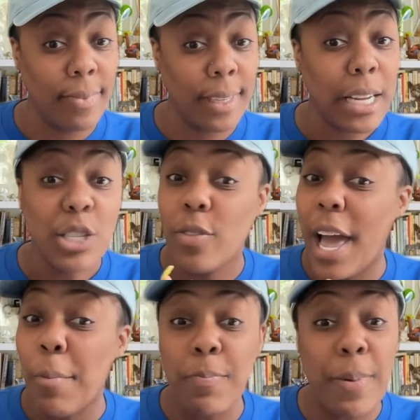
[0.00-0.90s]
so
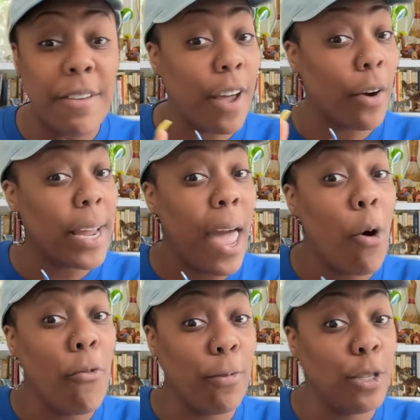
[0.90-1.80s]
that would be very
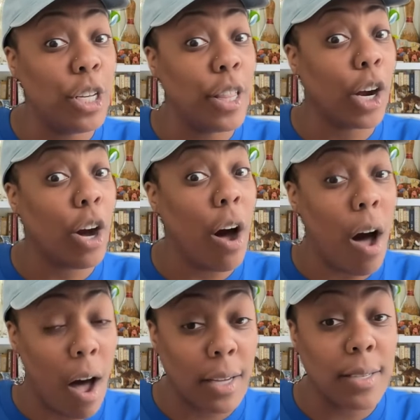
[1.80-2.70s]
helpful to their
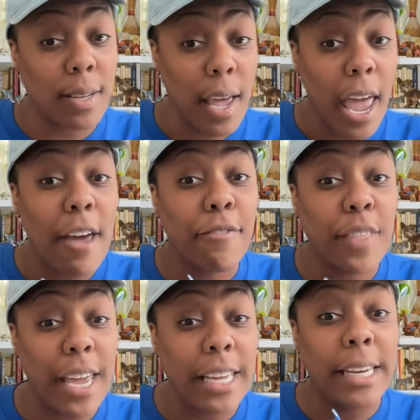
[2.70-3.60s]
cause if
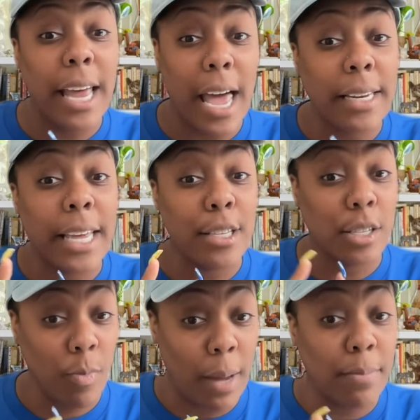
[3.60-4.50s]
they could mm-hmm. not get
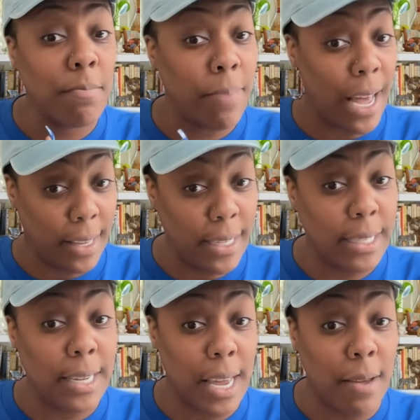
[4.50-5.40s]
swept by this
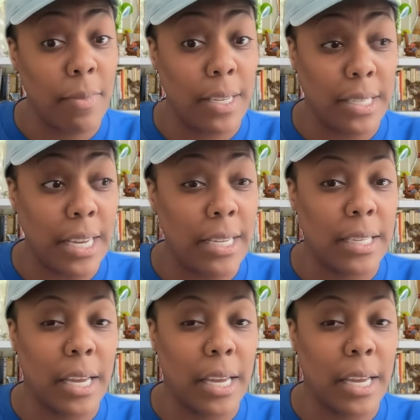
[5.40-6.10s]
team this season.